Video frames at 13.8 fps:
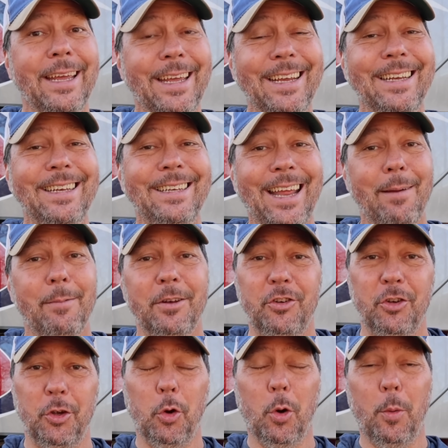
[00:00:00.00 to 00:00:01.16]
it could
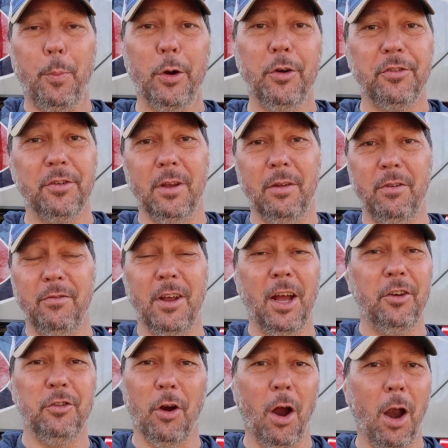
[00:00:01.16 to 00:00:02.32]
damage your person. If you've
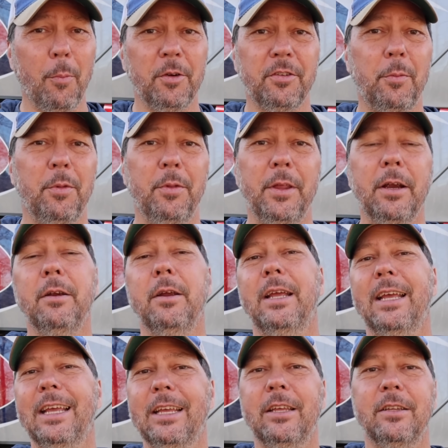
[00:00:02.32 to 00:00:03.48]
got your arm or something there,
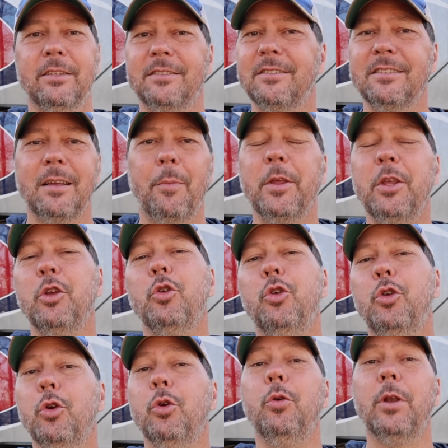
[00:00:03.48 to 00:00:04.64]
it's just something you
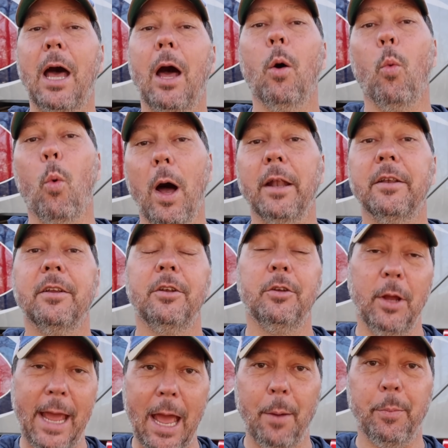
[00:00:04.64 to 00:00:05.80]
do not want to
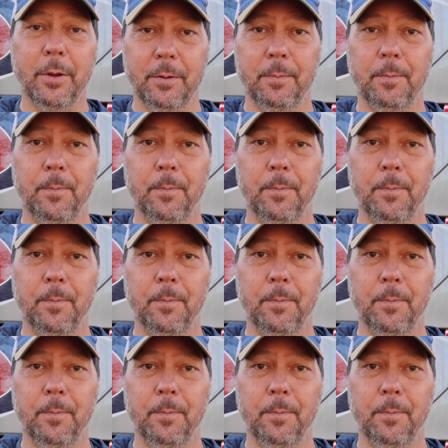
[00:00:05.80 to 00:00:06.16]
happen.